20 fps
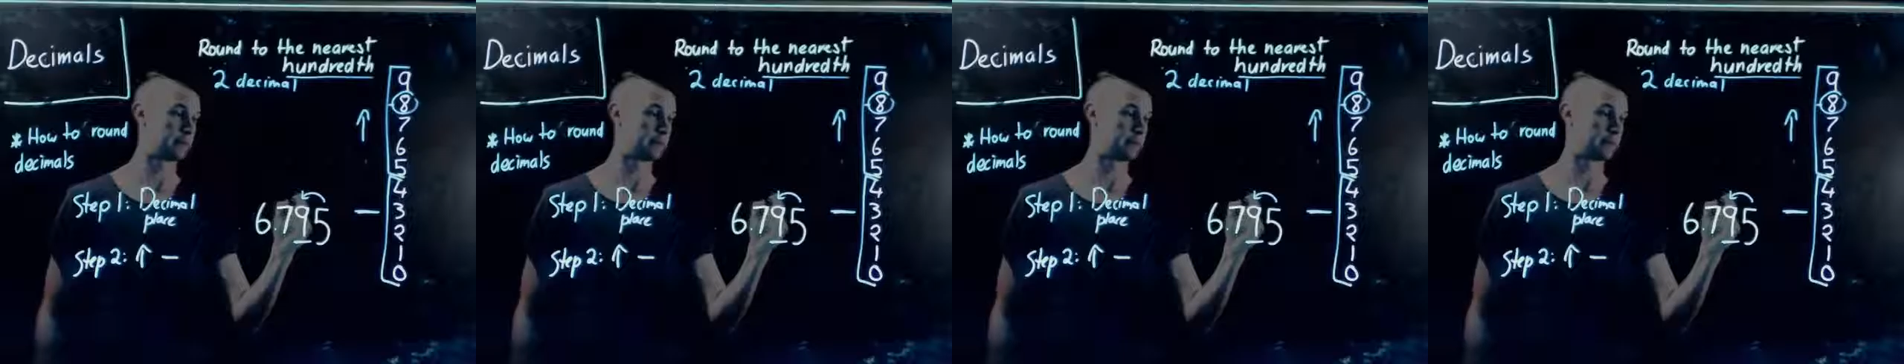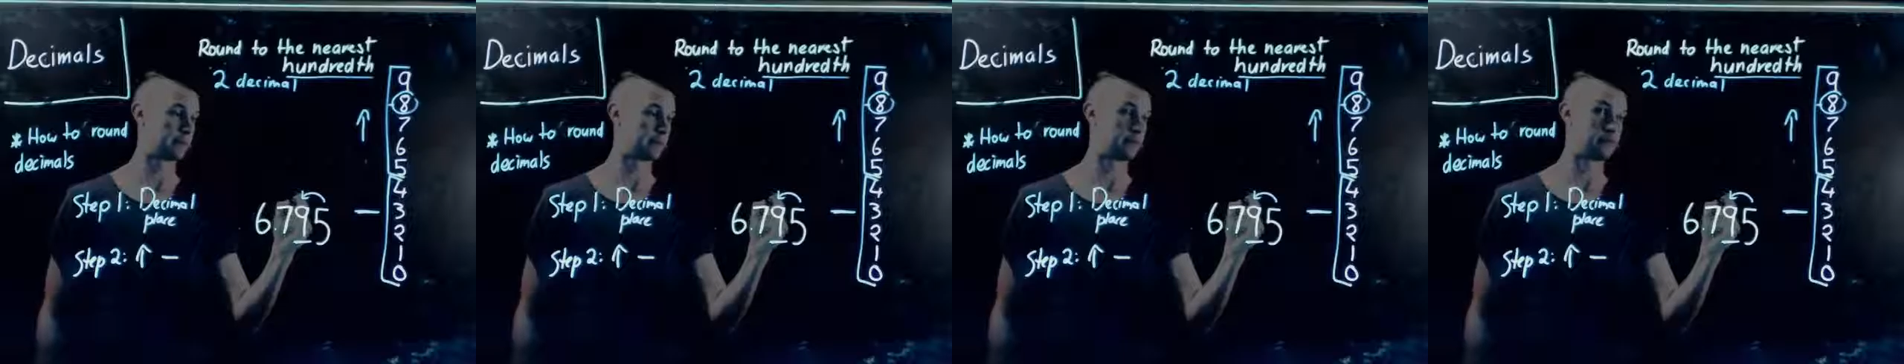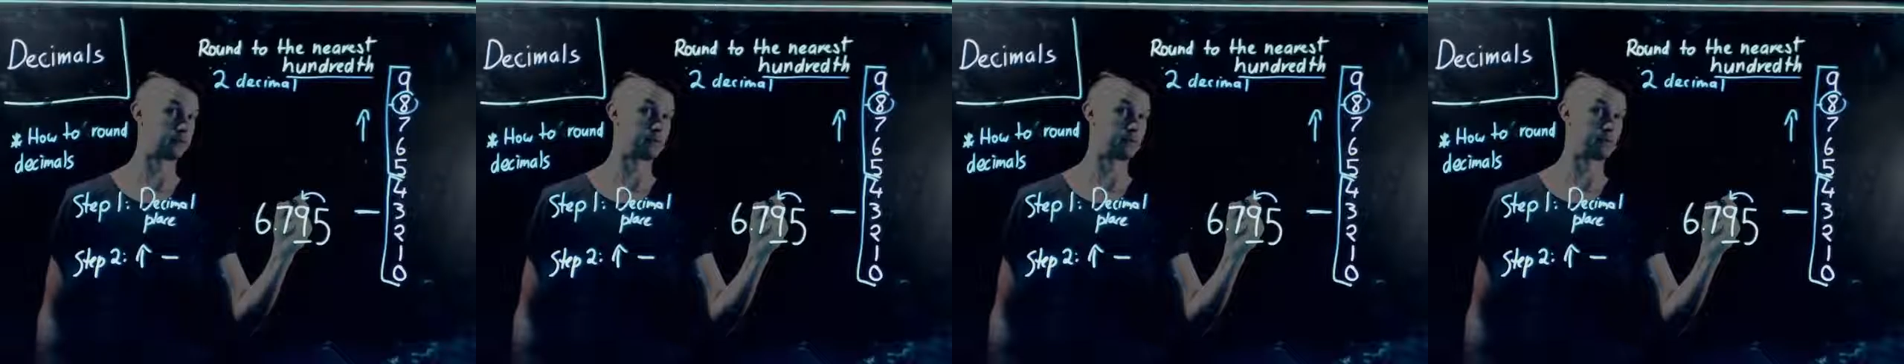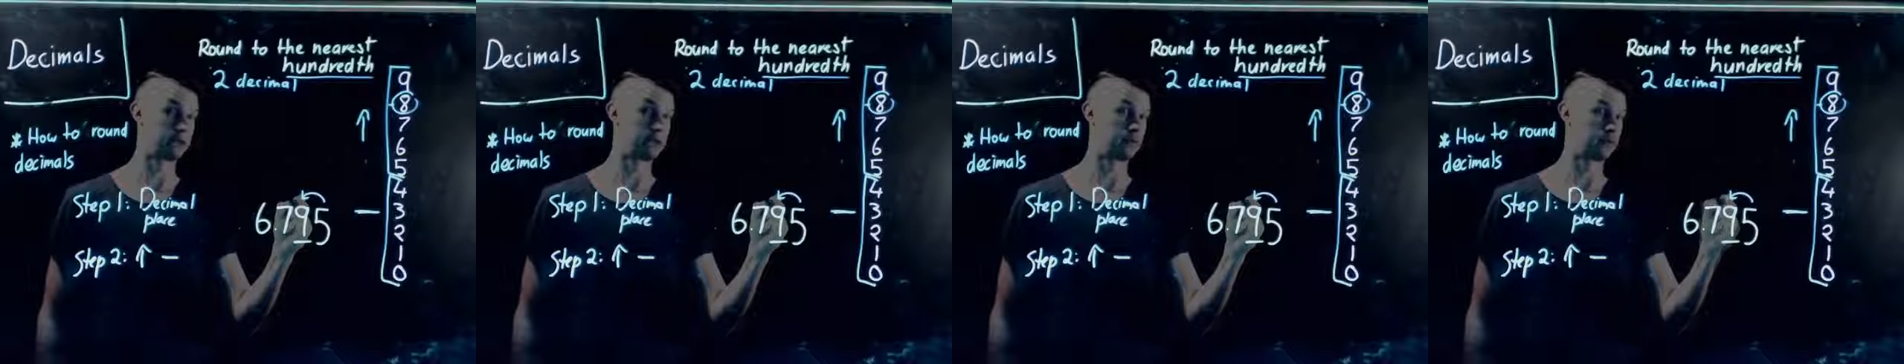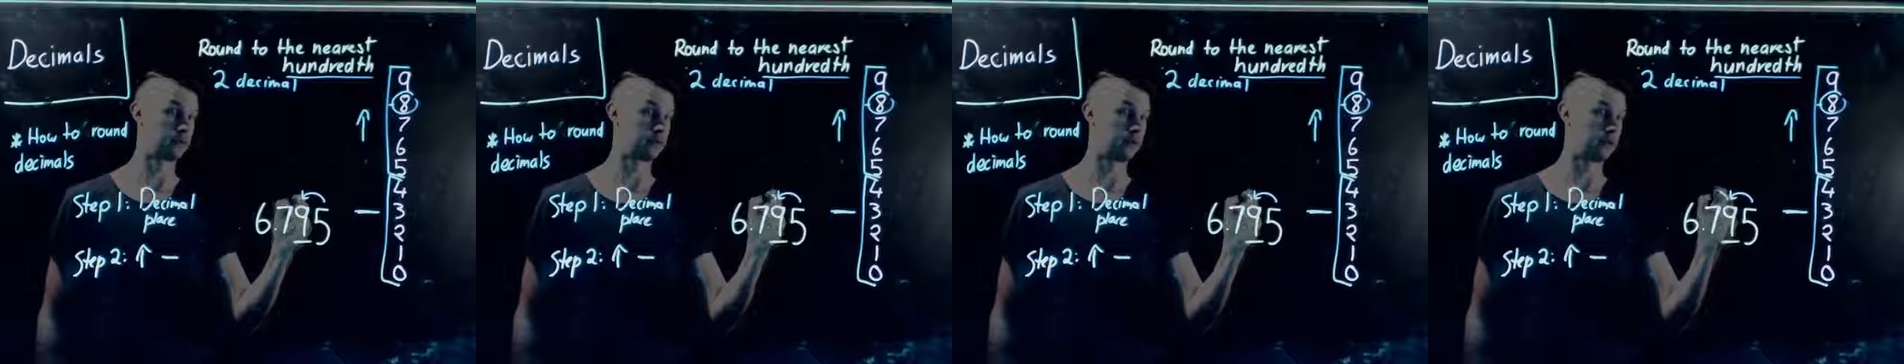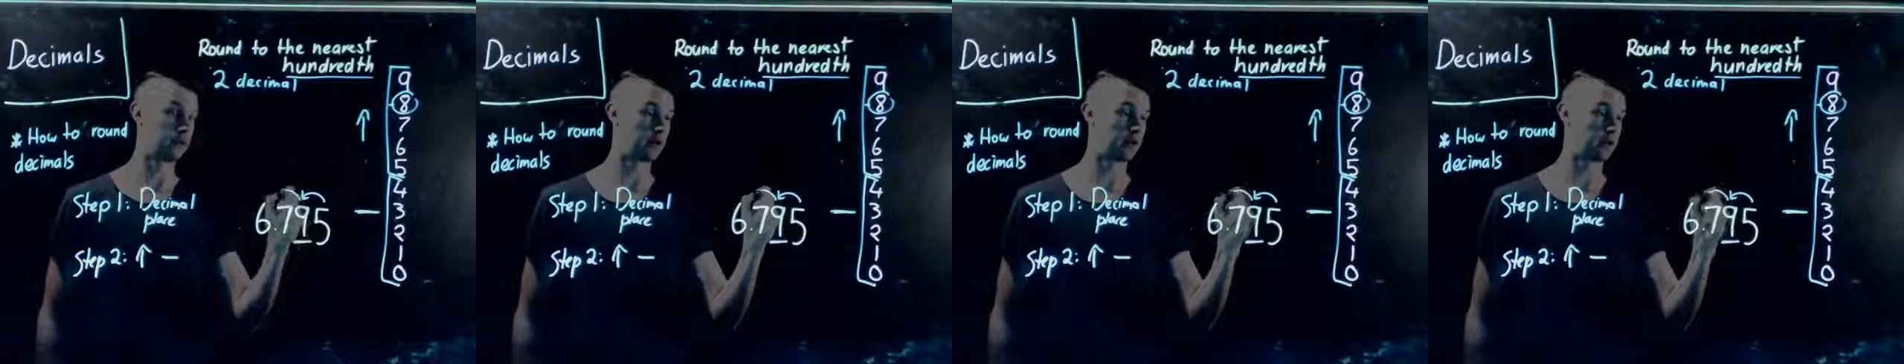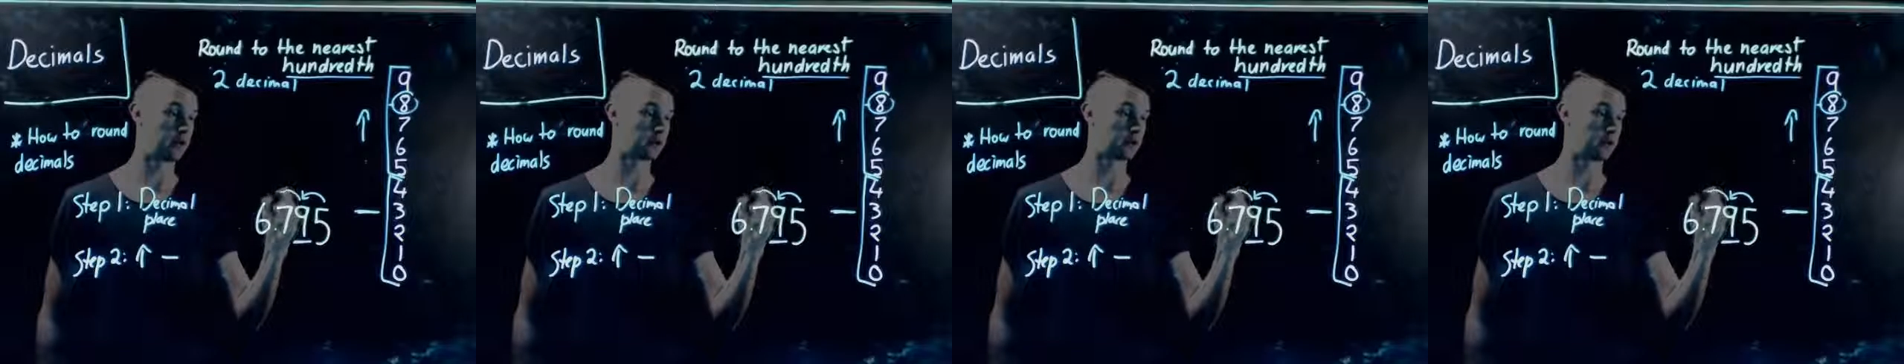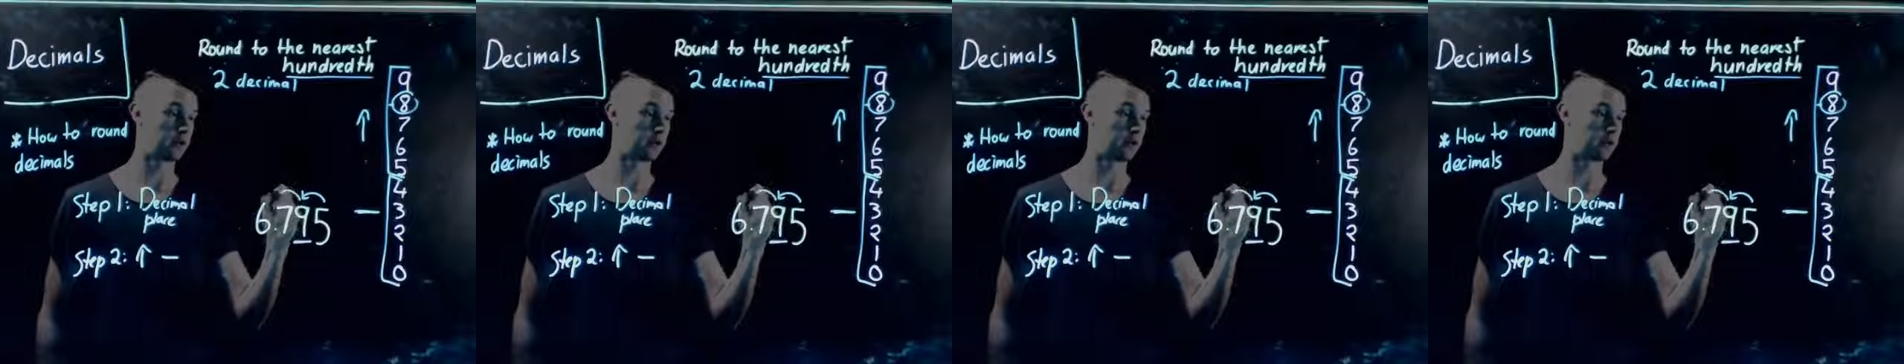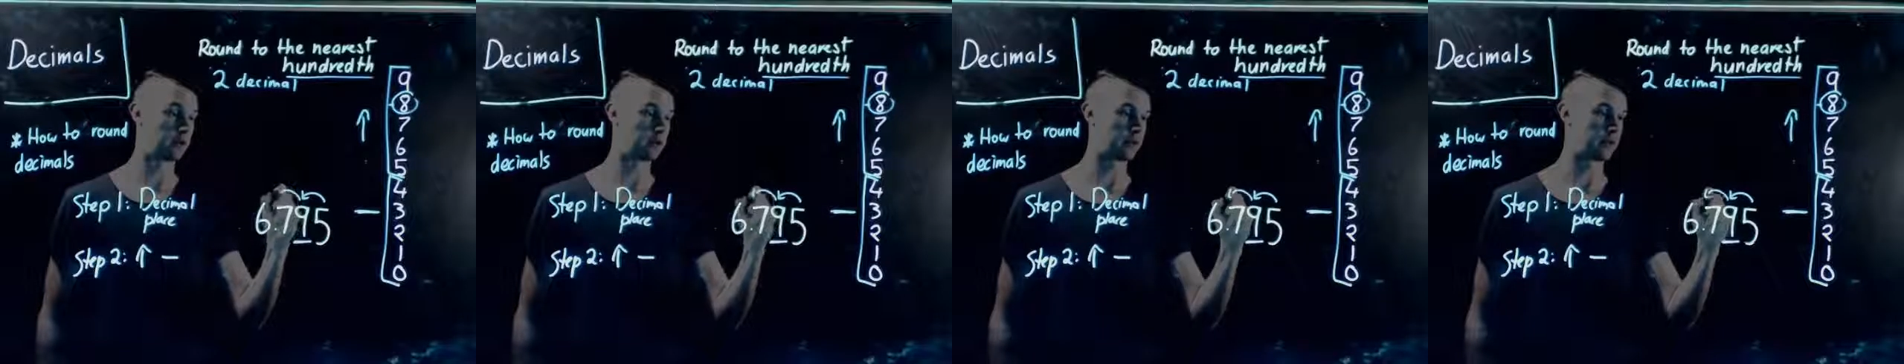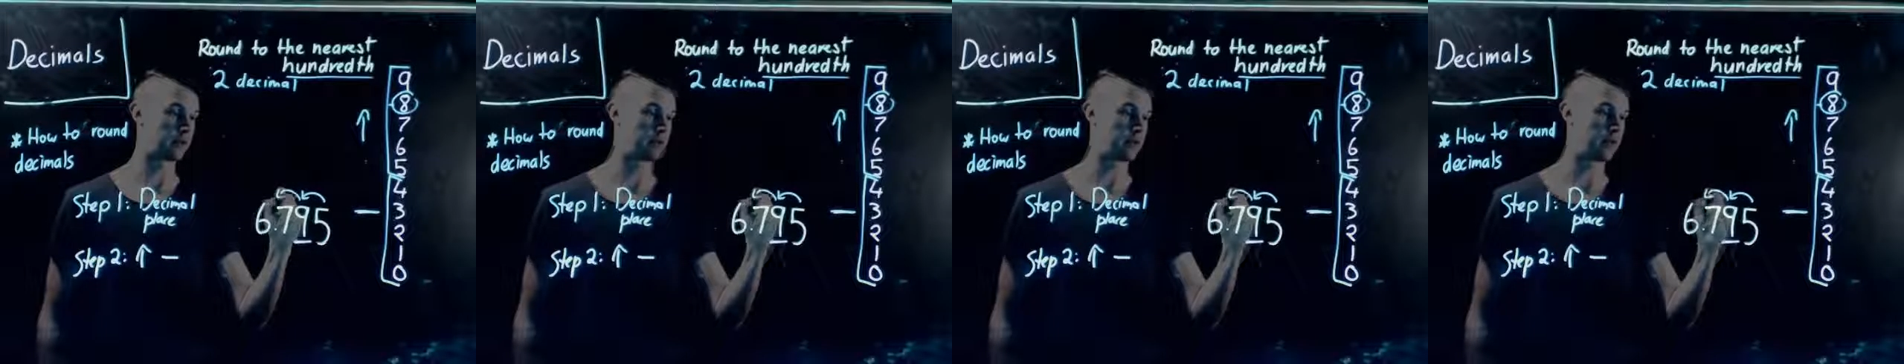So from instead of 9, this one moves
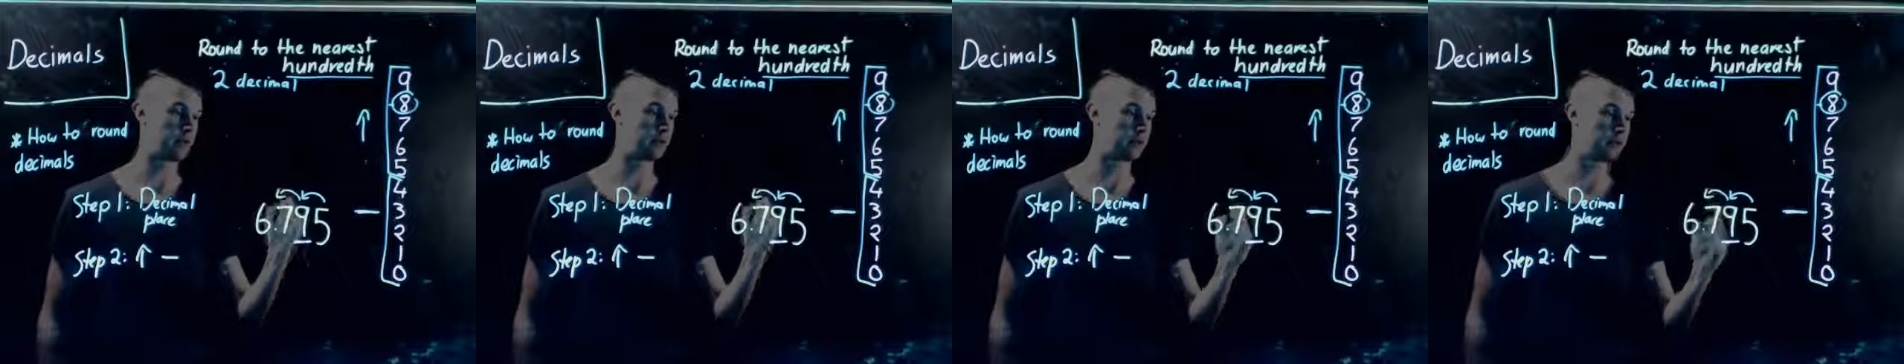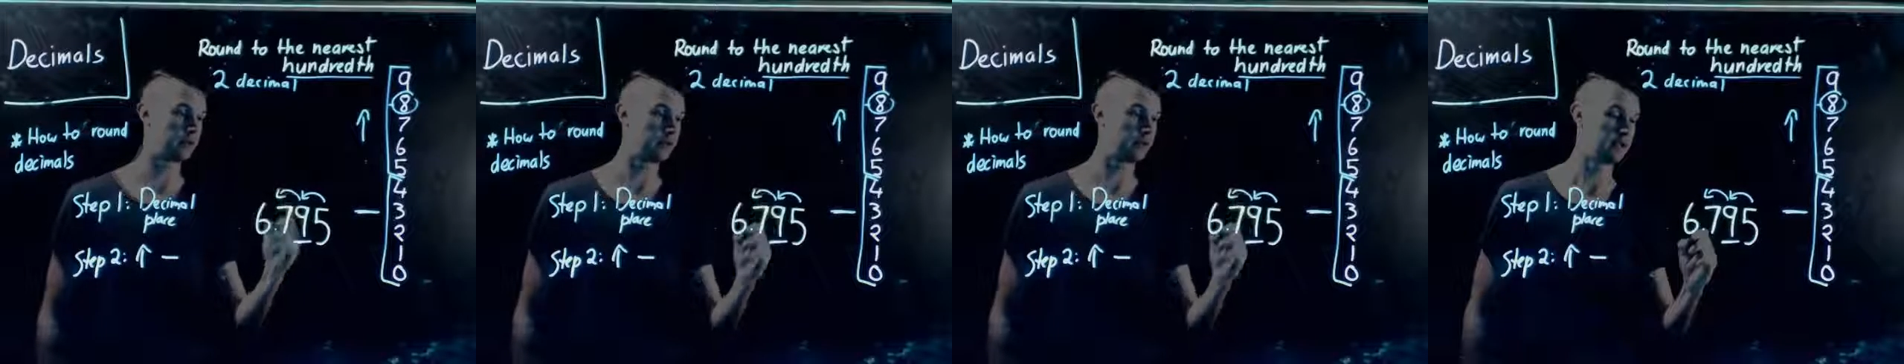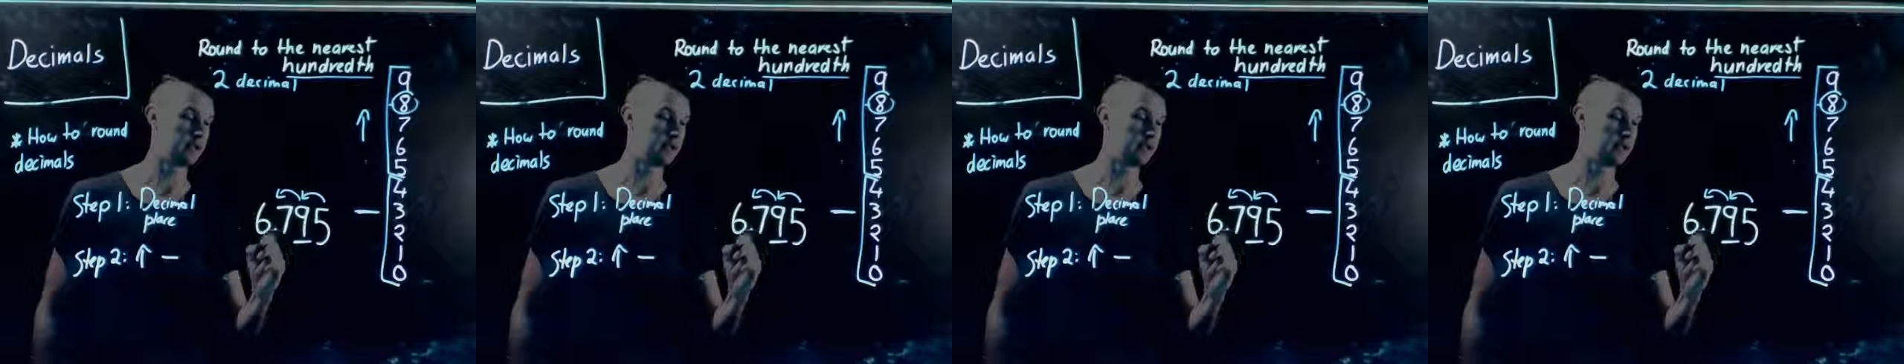up here,